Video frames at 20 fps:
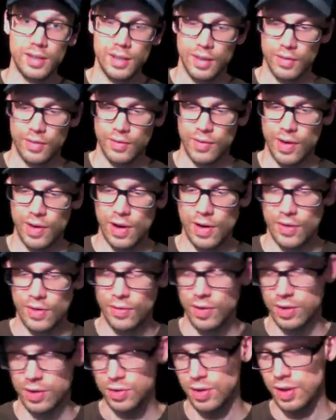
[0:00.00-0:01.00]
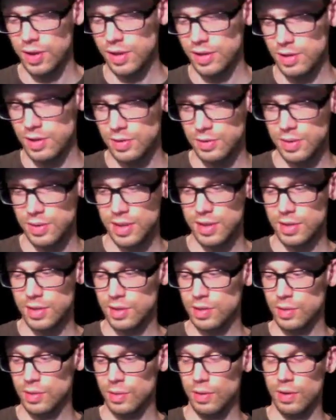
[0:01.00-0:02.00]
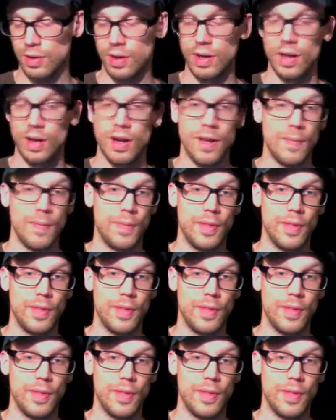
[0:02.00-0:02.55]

They're very frustrating to use in the store.